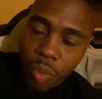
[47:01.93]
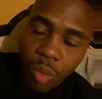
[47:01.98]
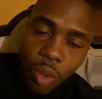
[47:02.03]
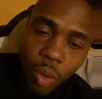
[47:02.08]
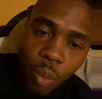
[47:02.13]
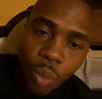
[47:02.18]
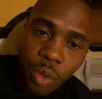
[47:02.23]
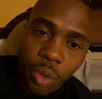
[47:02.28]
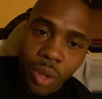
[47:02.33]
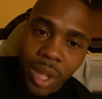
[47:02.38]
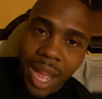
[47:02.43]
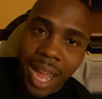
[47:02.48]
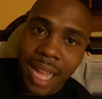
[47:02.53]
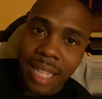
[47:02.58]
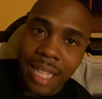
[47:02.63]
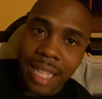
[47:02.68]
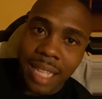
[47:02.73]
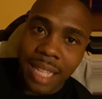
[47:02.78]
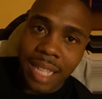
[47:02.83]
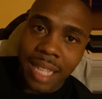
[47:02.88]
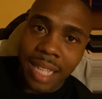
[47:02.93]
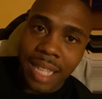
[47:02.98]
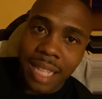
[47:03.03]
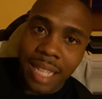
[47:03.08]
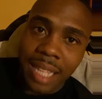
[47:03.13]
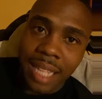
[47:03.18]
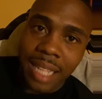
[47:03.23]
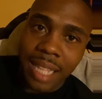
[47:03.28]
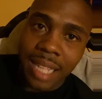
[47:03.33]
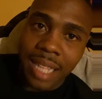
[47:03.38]
when you guys come
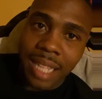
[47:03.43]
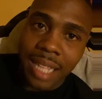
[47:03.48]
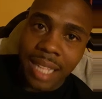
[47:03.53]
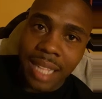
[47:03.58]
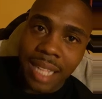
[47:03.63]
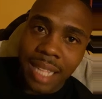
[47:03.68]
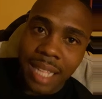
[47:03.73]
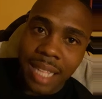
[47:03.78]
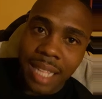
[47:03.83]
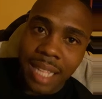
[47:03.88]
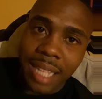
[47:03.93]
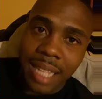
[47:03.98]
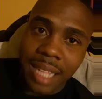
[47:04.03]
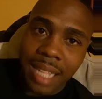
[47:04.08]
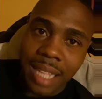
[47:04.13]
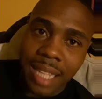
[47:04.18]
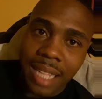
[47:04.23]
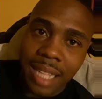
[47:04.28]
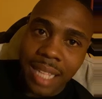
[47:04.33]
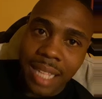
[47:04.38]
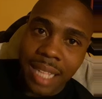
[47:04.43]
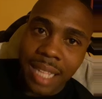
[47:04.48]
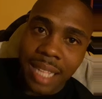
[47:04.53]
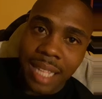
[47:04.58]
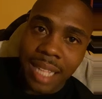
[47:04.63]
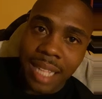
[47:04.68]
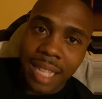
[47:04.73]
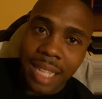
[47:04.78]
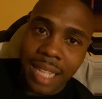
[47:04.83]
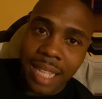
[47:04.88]
and you want the
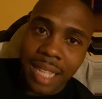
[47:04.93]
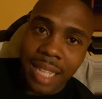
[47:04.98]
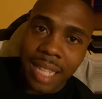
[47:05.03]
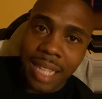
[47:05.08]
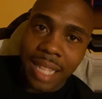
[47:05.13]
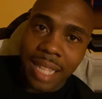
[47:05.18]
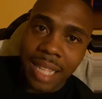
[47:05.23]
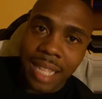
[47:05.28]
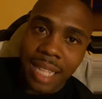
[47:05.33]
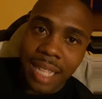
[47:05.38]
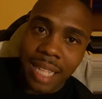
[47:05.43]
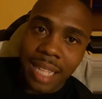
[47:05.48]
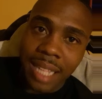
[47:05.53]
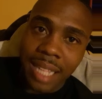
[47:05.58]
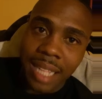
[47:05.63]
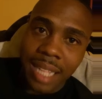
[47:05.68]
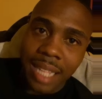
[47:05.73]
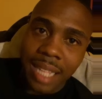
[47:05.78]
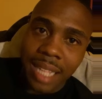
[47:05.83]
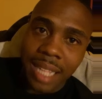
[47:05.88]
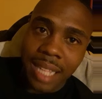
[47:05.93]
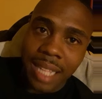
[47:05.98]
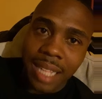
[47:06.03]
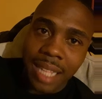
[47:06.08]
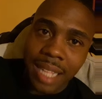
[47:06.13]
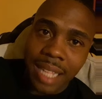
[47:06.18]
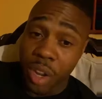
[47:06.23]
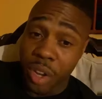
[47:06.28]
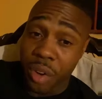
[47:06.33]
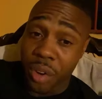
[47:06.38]
Keen Locket experience, depending
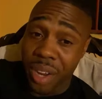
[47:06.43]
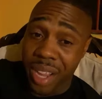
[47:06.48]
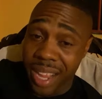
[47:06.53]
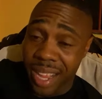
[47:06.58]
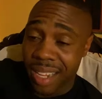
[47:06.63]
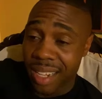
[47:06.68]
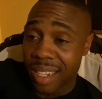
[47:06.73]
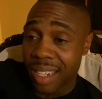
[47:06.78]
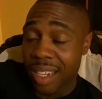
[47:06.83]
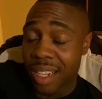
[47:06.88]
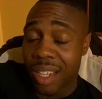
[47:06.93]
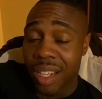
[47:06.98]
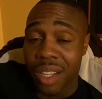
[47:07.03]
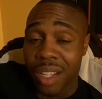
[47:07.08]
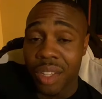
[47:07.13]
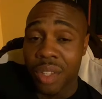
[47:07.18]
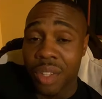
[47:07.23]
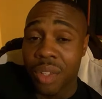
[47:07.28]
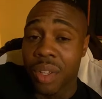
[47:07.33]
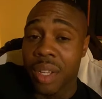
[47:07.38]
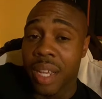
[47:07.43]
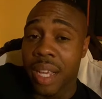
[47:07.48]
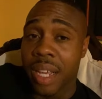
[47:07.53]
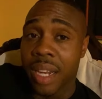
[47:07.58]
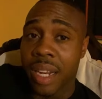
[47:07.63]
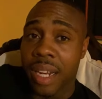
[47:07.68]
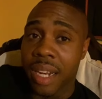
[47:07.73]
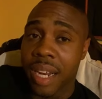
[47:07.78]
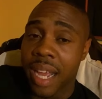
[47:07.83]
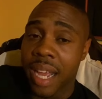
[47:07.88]
on where you're at, you'll get
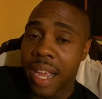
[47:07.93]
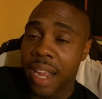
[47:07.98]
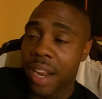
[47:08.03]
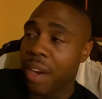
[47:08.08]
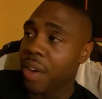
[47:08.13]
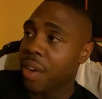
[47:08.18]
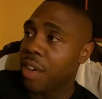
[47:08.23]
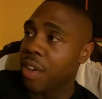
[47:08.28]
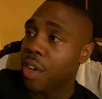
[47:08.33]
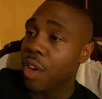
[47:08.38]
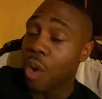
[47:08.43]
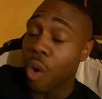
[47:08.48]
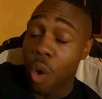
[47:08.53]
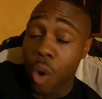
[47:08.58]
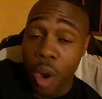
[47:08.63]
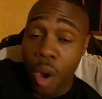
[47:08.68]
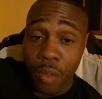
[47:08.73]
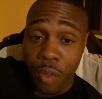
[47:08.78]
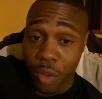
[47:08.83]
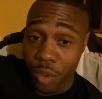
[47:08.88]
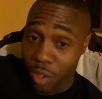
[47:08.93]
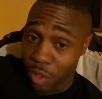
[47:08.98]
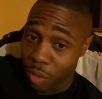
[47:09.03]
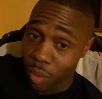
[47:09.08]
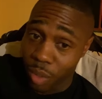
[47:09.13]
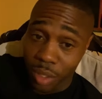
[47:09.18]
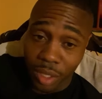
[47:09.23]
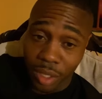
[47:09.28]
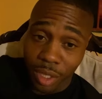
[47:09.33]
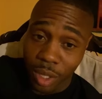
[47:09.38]
it in that area. Or if you just
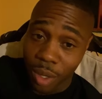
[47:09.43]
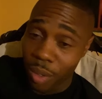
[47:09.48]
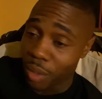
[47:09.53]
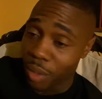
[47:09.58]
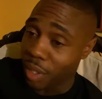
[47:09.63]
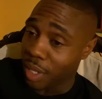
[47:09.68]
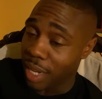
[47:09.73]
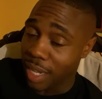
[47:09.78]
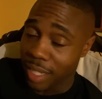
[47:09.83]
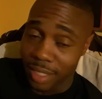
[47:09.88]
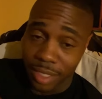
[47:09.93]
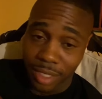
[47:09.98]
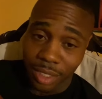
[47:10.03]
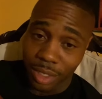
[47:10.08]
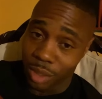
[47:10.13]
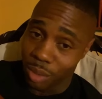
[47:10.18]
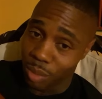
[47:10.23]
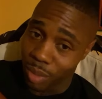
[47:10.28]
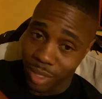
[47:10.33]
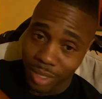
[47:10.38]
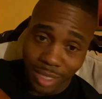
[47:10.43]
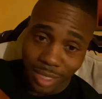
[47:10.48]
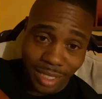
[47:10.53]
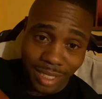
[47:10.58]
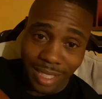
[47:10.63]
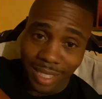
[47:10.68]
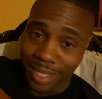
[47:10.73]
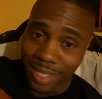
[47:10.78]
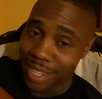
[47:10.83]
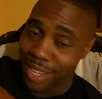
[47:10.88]
want the total, like you just want to
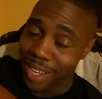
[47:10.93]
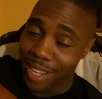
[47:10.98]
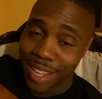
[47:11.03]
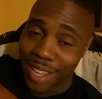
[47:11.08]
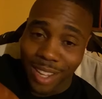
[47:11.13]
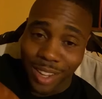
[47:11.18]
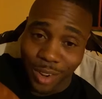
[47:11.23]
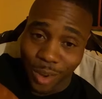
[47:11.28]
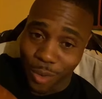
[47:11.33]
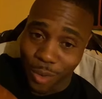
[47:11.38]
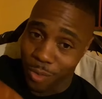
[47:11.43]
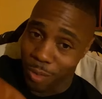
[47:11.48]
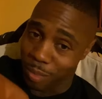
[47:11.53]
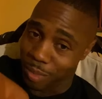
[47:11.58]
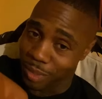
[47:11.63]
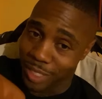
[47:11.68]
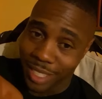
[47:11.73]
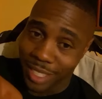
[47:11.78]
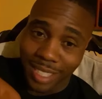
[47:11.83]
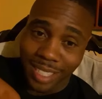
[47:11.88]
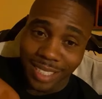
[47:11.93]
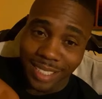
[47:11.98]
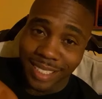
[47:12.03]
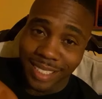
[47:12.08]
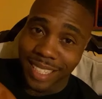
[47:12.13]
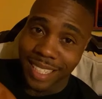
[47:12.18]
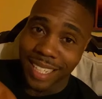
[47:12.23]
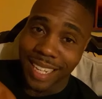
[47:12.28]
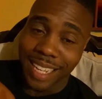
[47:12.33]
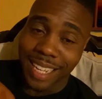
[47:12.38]
just go from city to
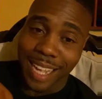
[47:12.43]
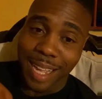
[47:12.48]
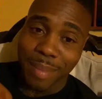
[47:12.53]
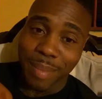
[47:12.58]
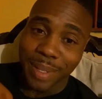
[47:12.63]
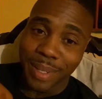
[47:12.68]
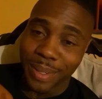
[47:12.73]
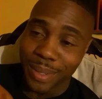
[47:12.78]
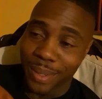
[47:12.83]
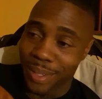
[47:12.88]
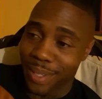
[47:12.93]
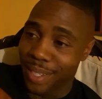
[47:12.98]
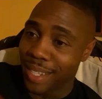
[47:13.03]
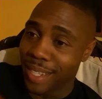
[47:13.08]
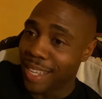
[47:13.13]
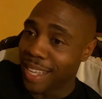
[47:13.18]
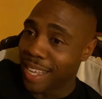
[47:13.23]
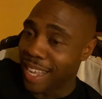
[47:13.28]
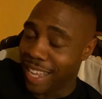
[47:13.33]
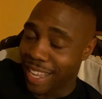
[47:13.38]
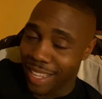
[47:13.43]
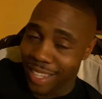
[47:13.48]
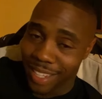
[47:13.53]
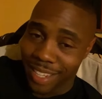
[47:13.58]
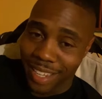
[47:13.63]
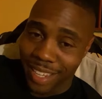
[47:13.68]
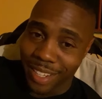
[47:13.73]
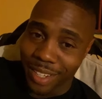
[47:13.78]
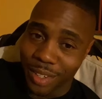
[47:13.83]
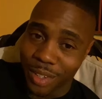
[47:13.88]
city like I be doing.
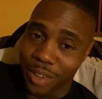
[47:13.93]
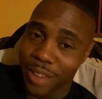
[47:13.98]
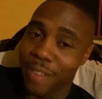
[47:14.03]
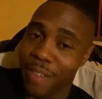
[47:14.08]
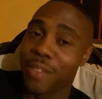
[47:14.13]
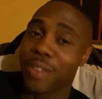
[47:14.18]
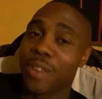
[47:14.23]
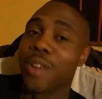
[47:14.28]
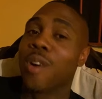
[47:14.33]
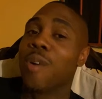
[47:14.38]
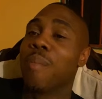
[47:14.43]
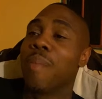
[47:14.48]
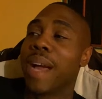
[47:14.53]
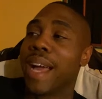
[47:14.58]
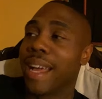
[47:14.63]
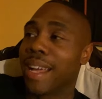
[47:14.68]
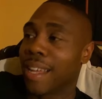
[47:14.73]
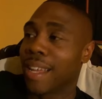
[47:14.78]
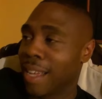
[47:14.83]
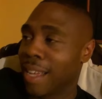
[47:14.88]
And if you go back